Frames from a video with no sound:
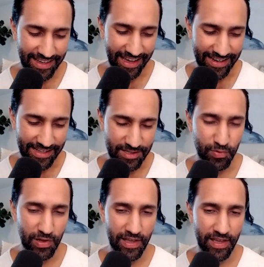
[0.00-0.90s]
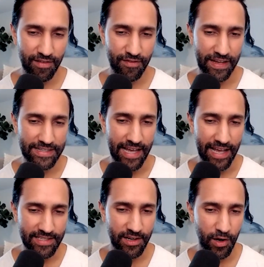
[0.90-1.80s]
and it's really
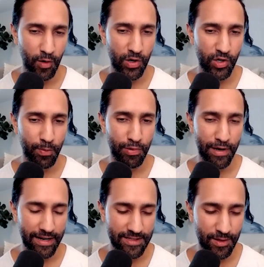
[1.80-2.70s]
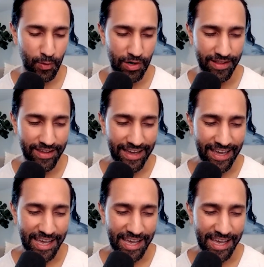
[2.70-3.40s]
fantastic you know what you're bringing to the world